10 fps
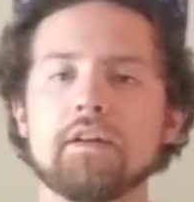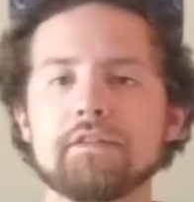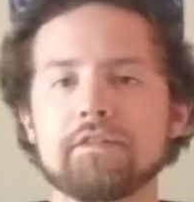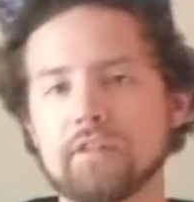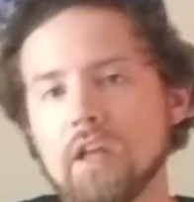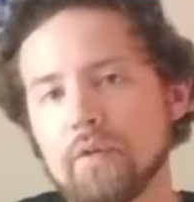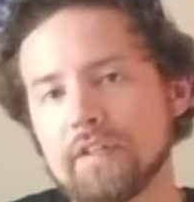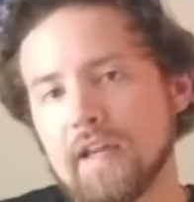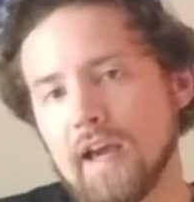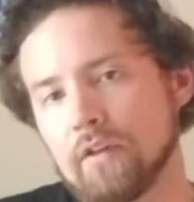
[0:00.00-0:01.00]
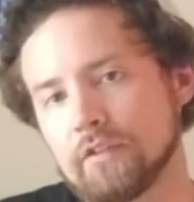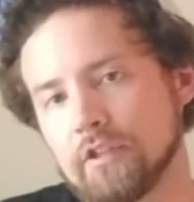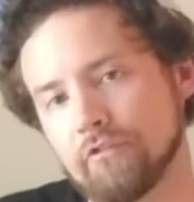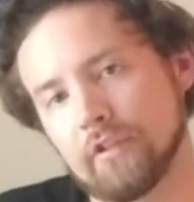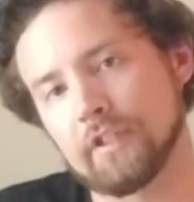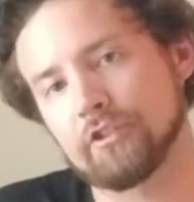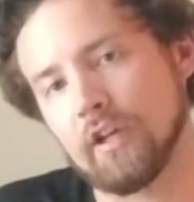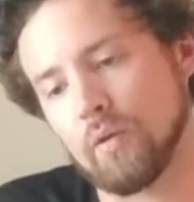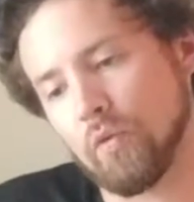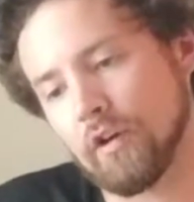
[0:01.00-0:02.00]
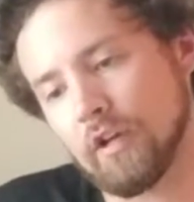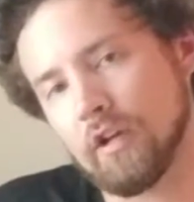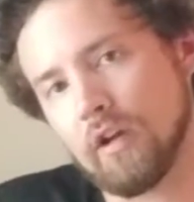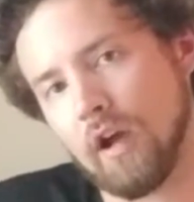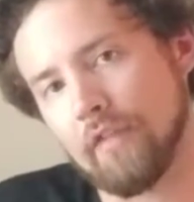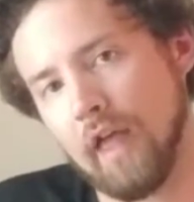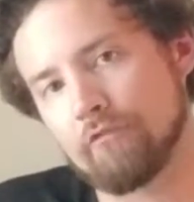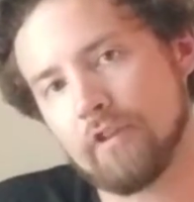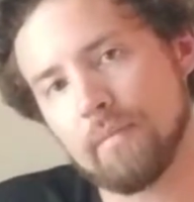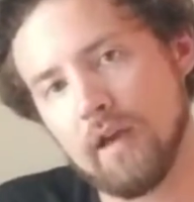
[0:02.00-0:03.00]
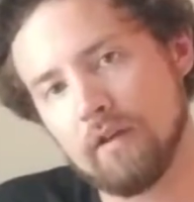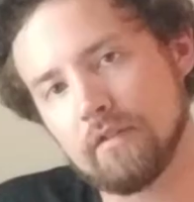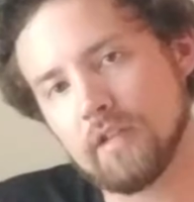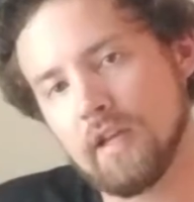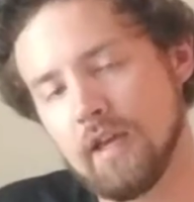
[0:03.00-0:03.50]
slow it down to really try to work on that rebound.